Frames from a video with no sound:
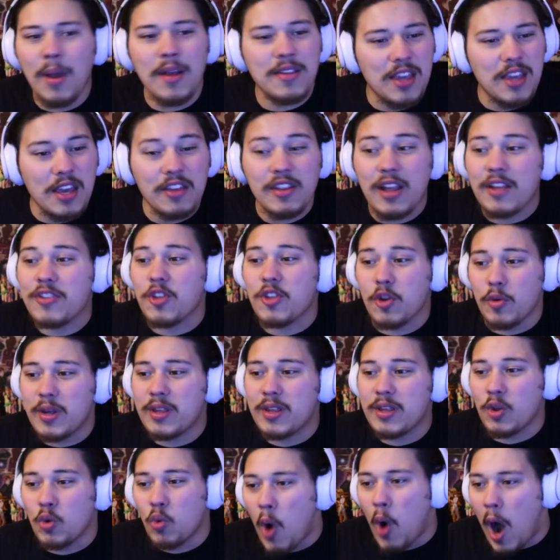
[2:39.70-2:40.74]
I'm not saying that's the
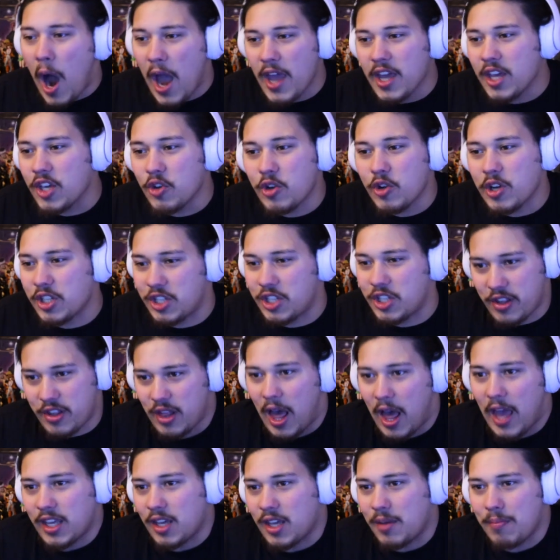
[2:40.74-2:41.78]
reason why you could
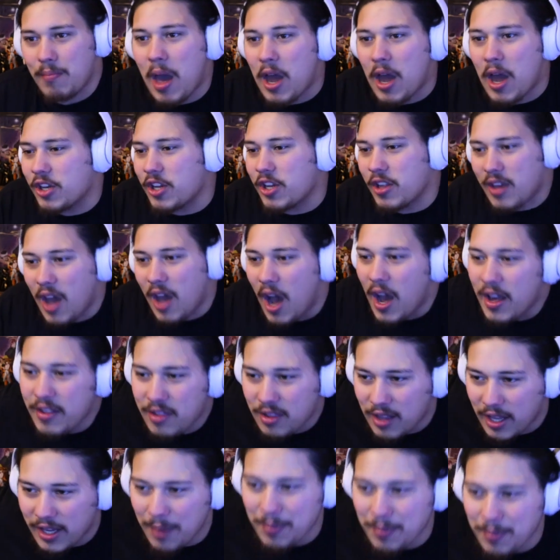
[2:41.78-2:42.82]
just like it better, just
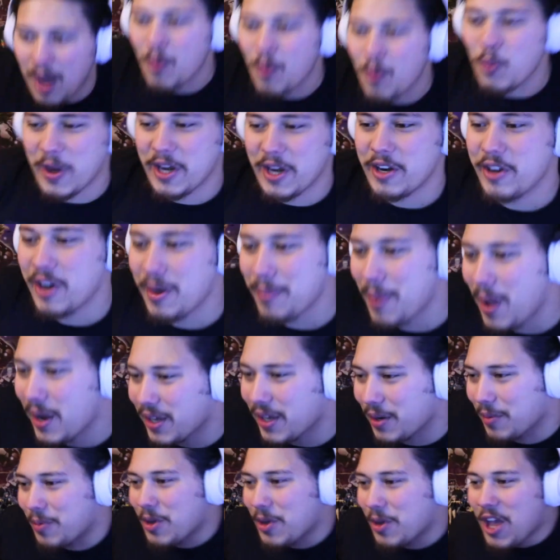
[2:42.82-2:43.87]
cause like I'm not weird. I'm not
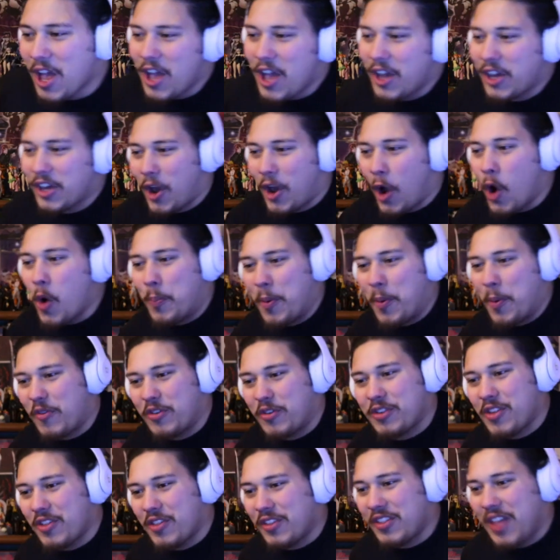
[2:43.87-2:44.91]
gonna cope
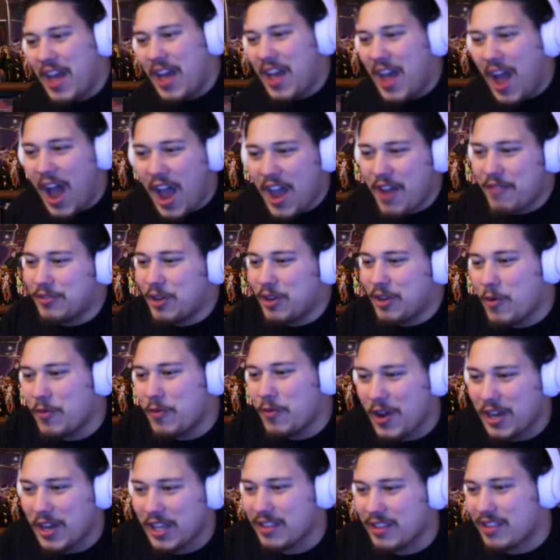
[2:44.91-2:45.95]
over something that I have no
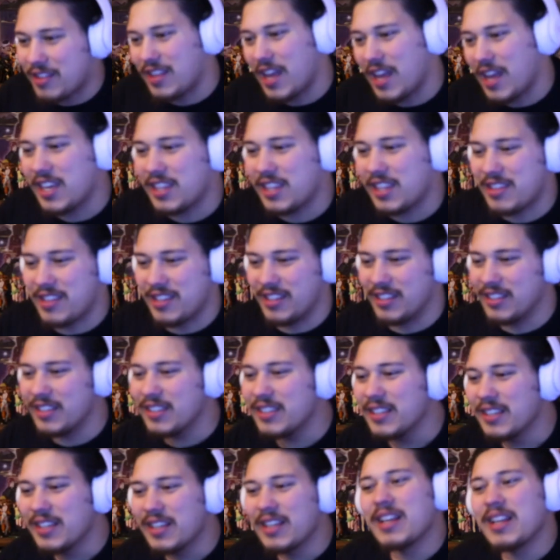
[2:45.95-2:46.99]
fucking stakes in.
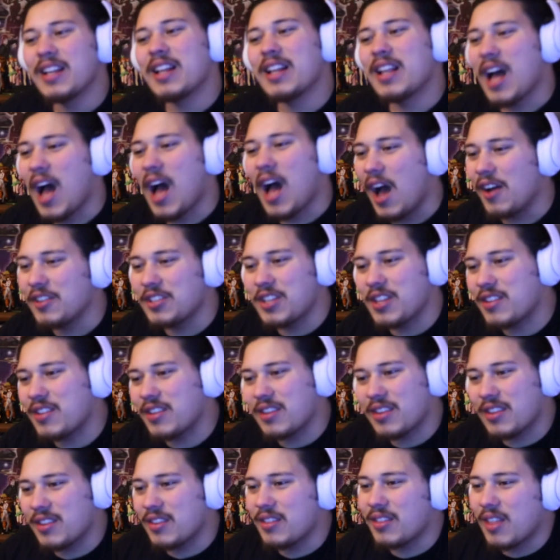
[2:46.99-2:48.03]
I was
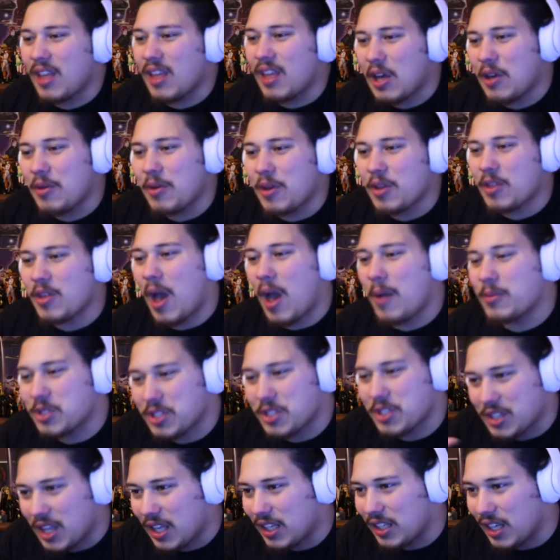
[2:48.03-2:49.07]
just, I was
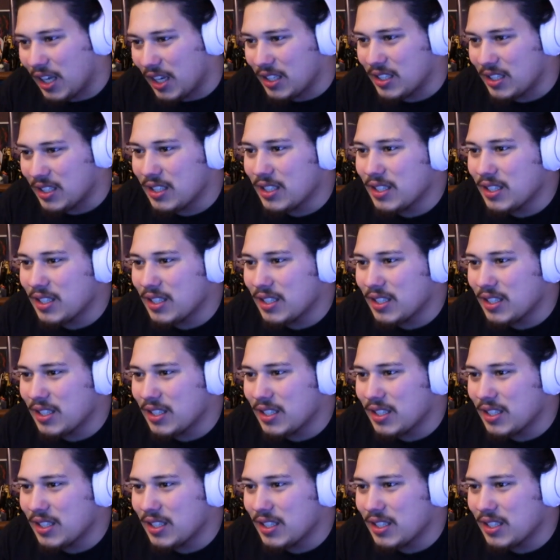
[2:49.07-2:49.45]
just thinking.